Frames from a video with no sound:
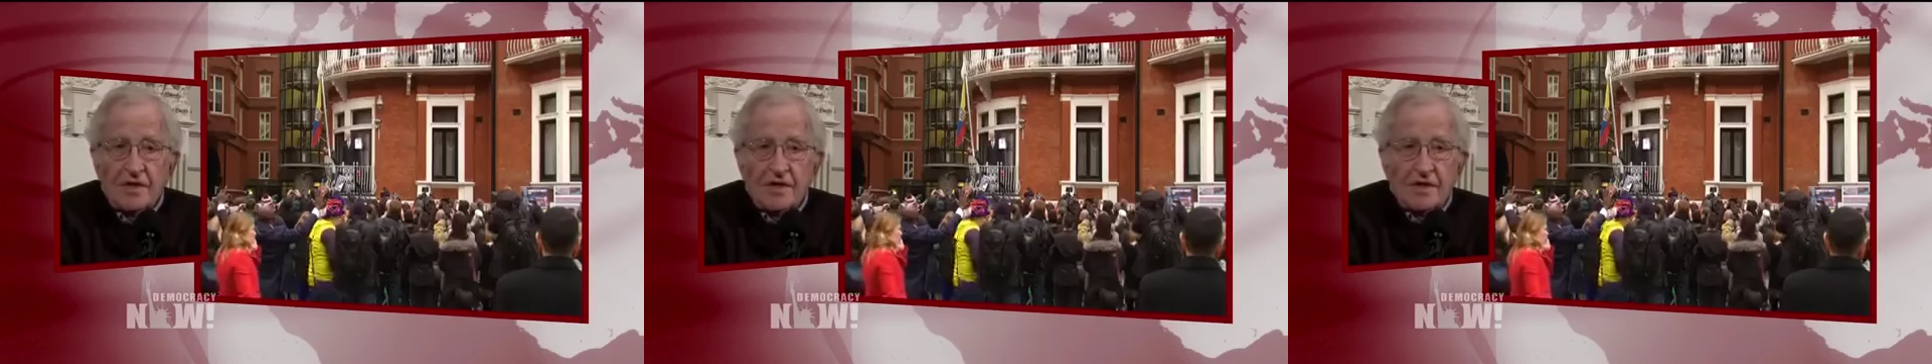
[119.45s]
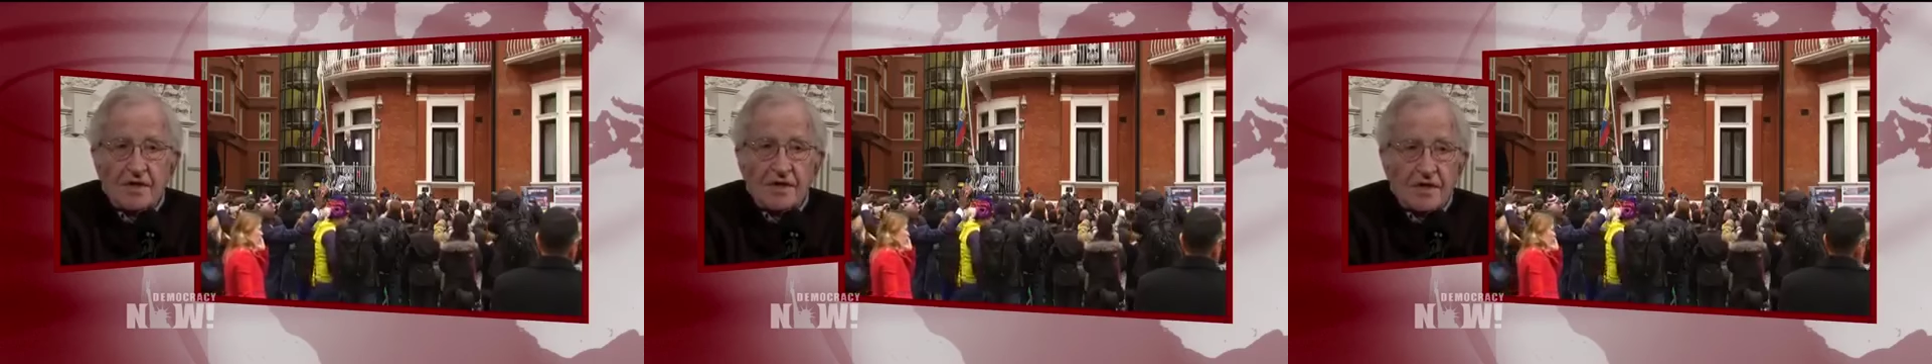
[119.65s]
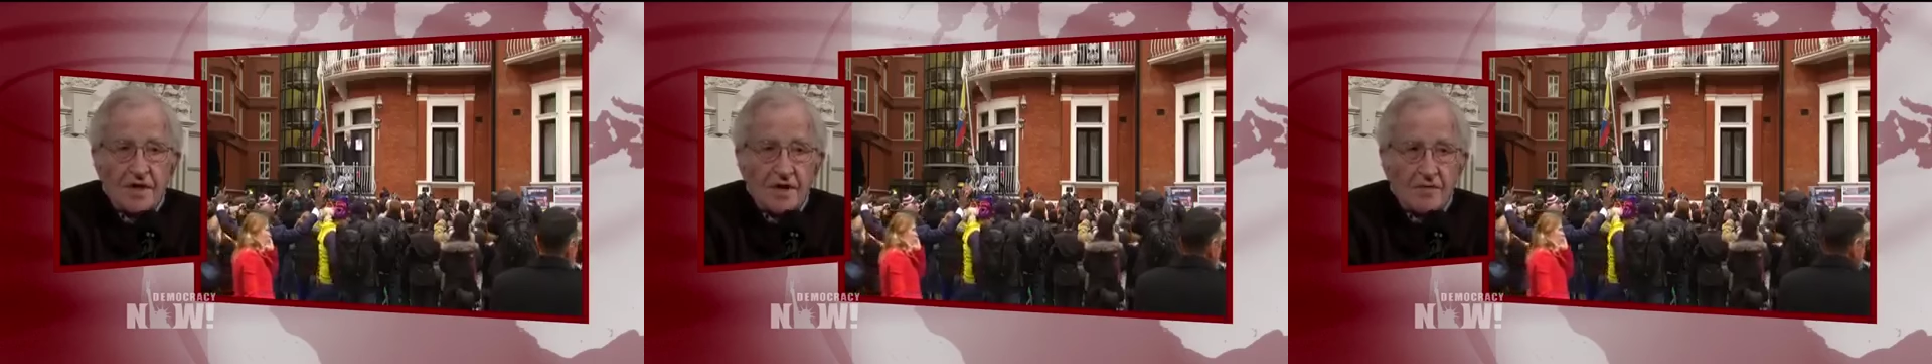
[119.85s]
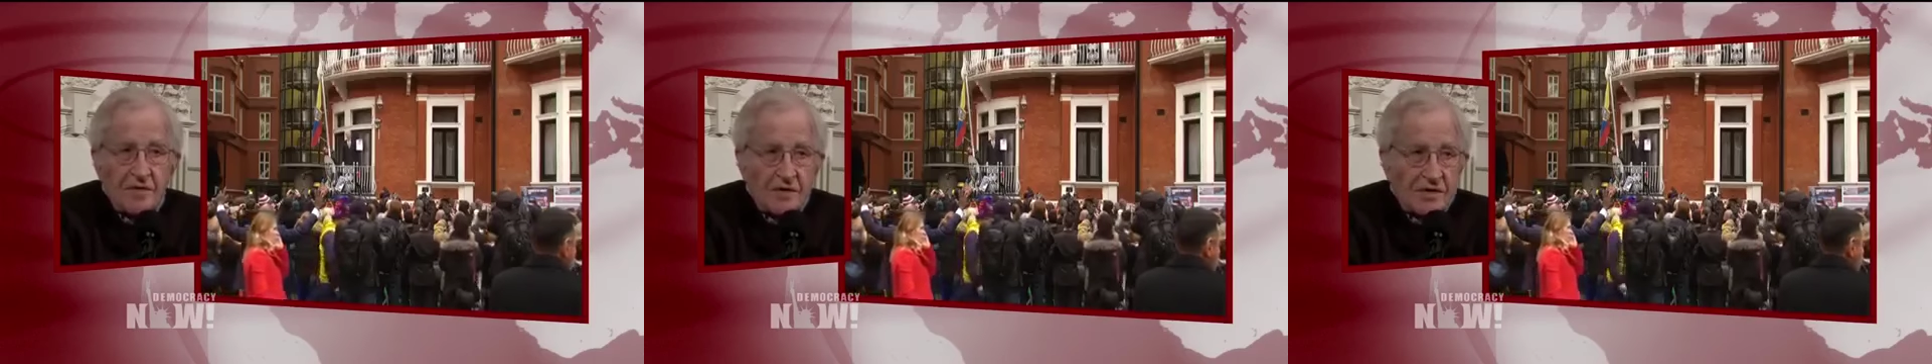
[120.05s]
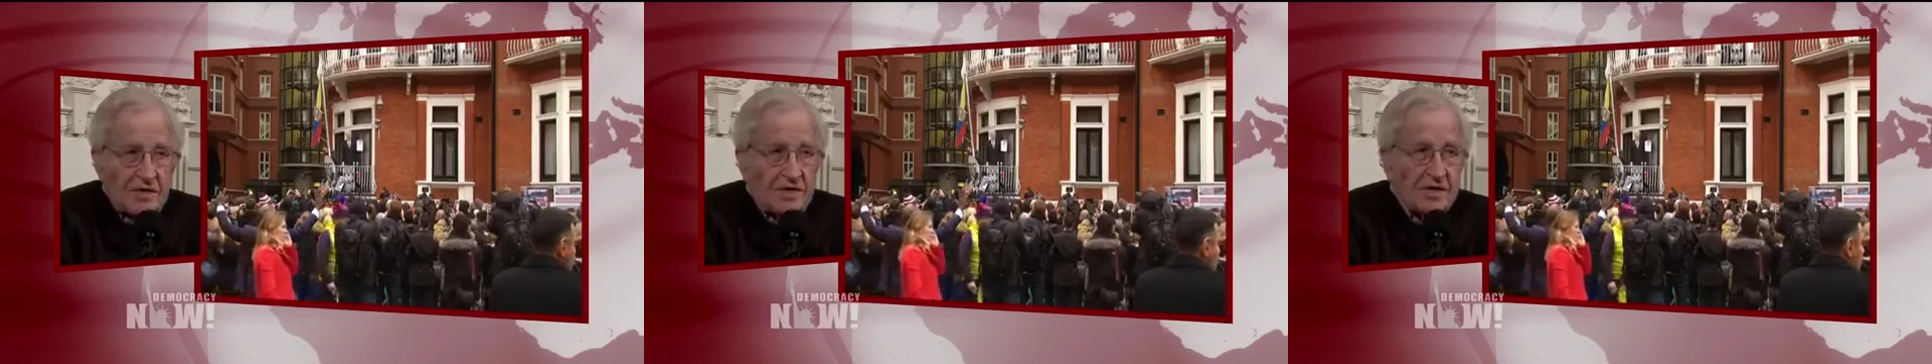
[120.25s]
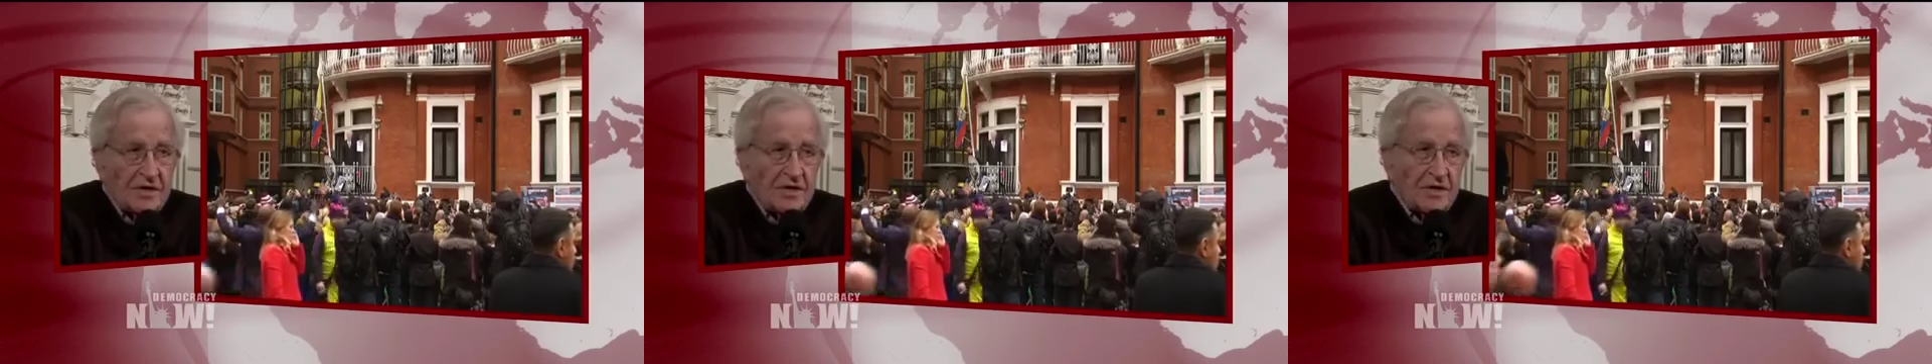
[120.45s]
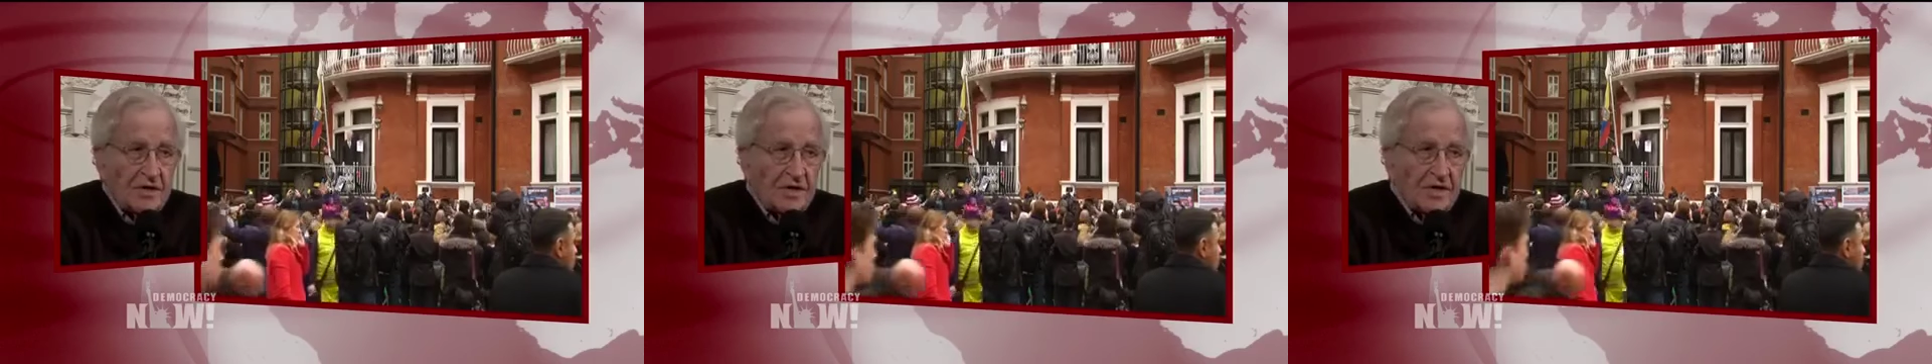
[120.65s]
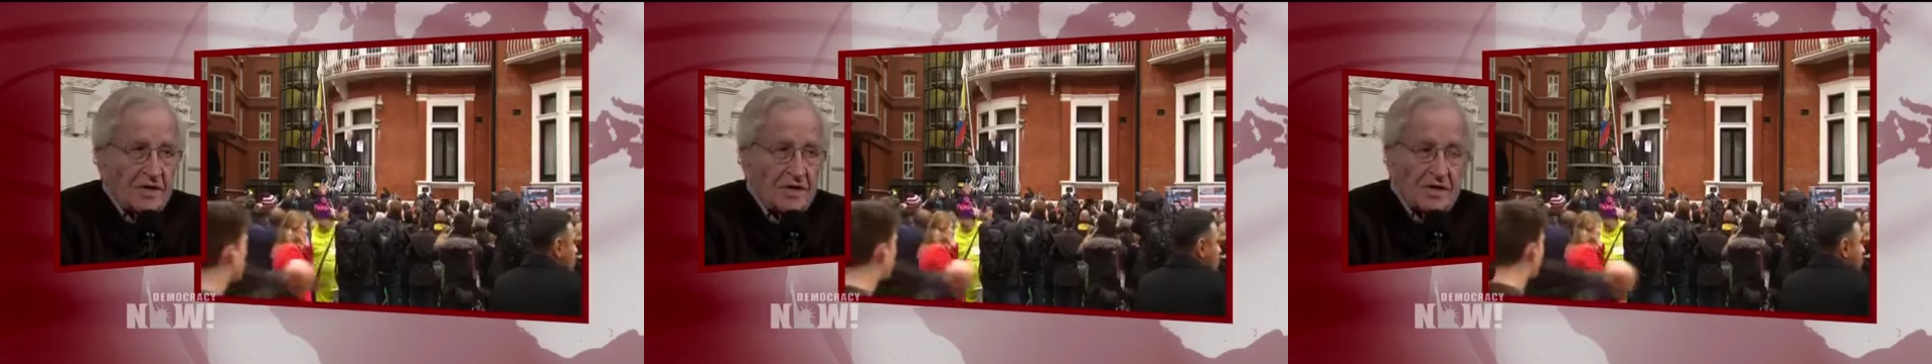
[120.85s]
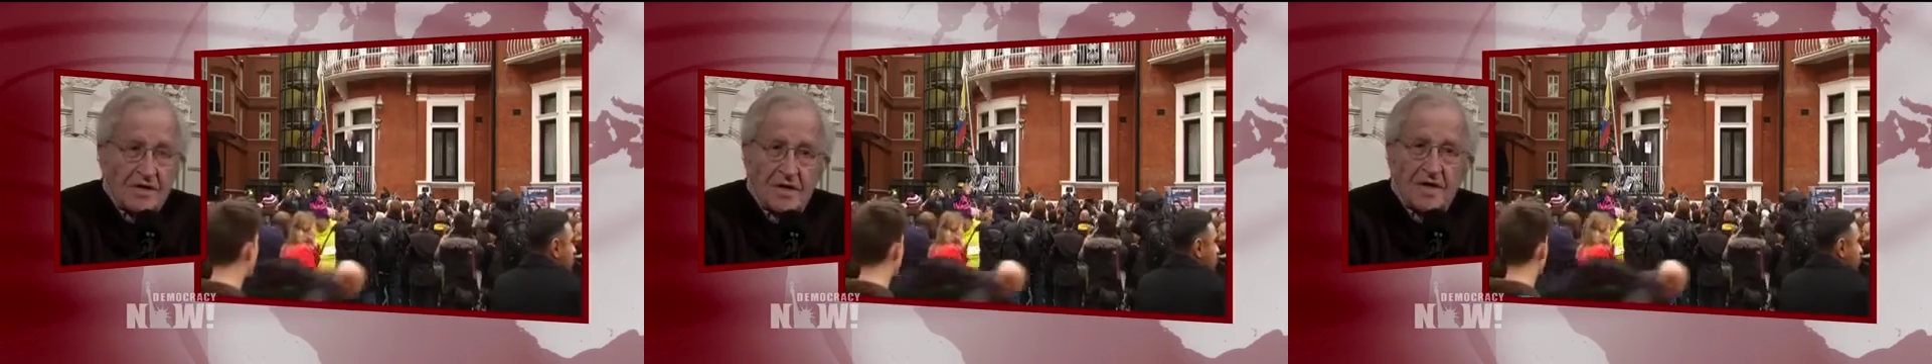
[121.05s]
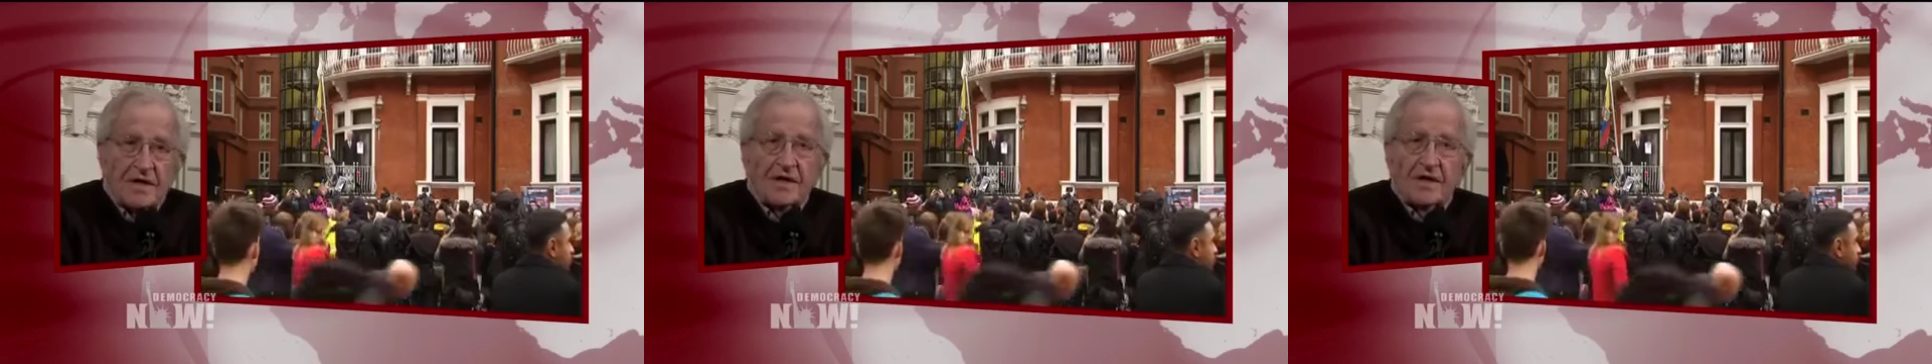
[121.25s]
The embassy is
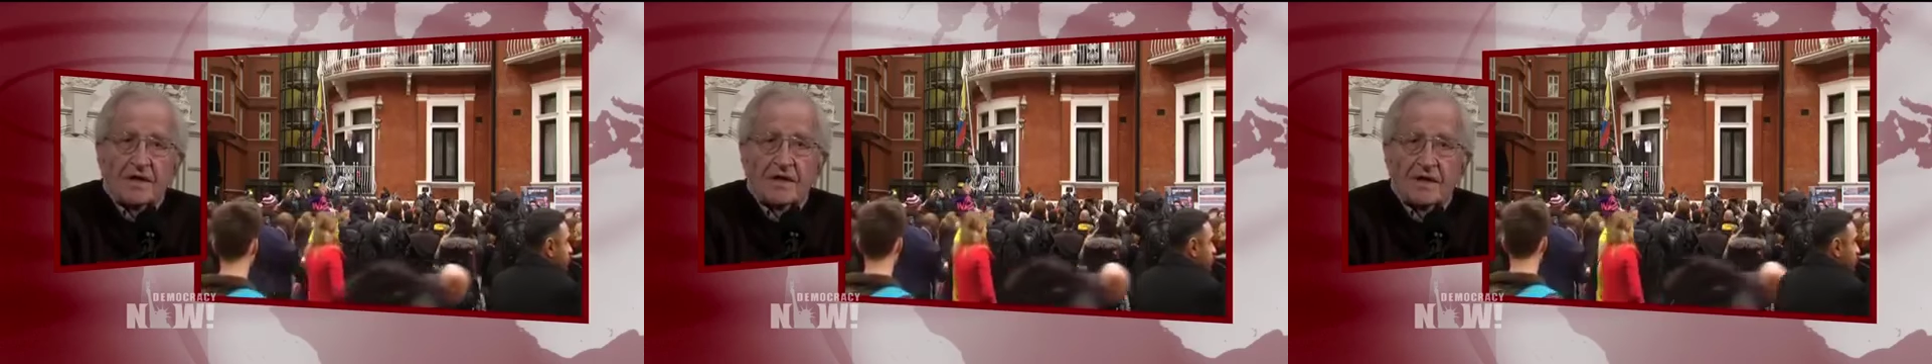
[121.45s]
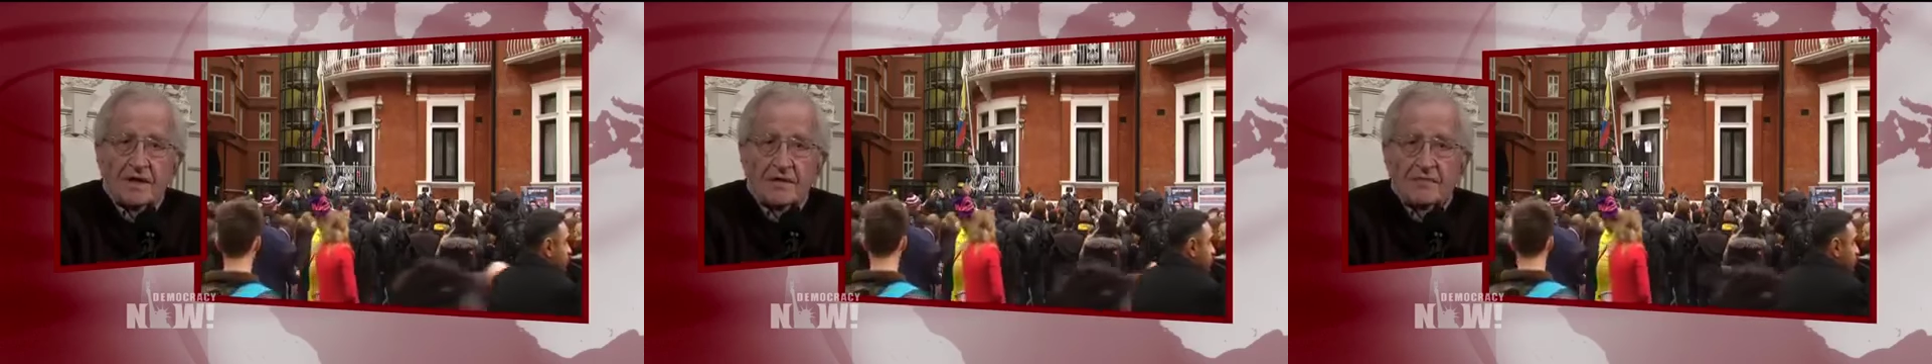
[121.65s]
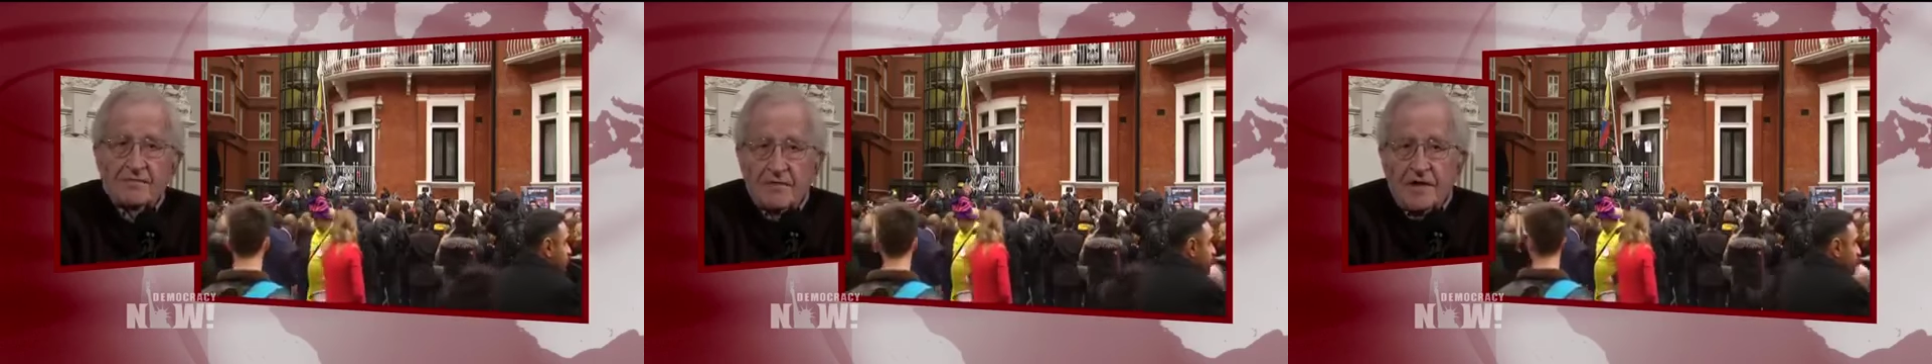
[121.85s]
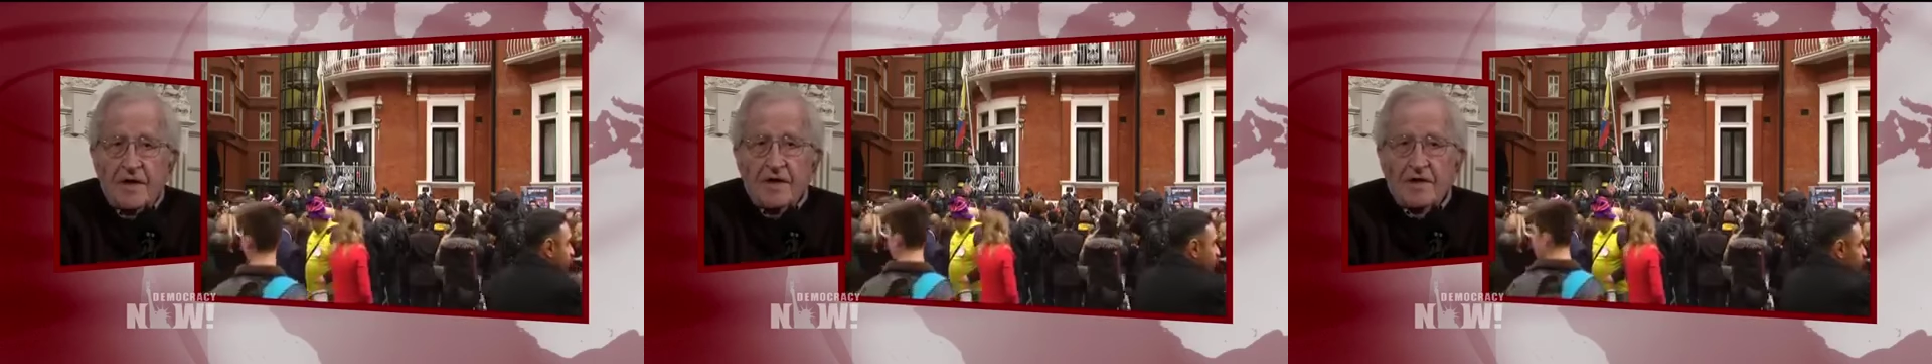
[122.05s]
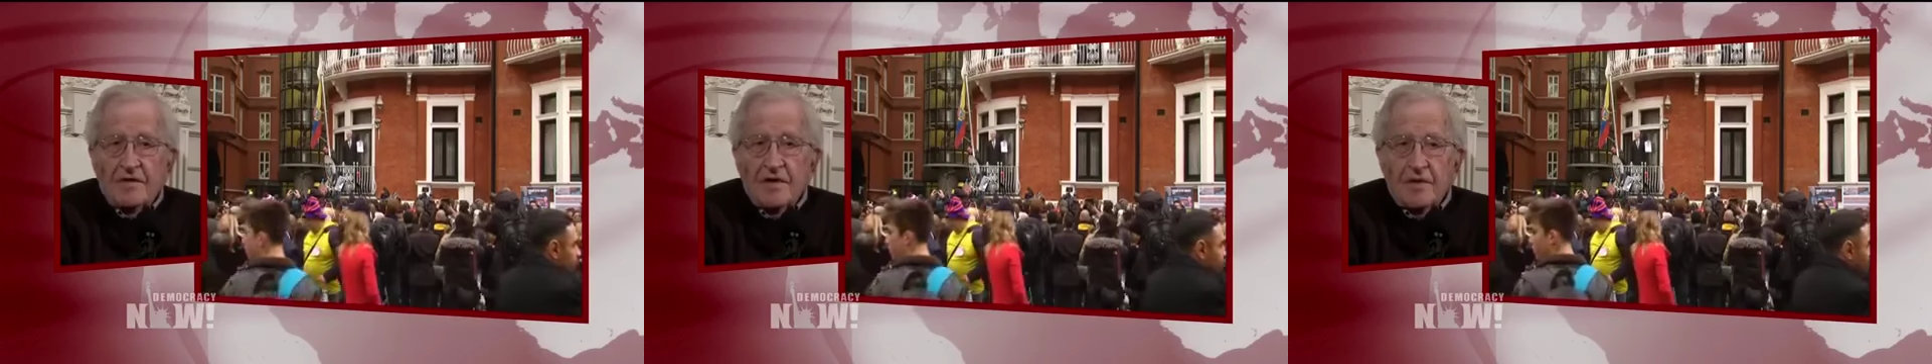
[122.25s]
like a kind of an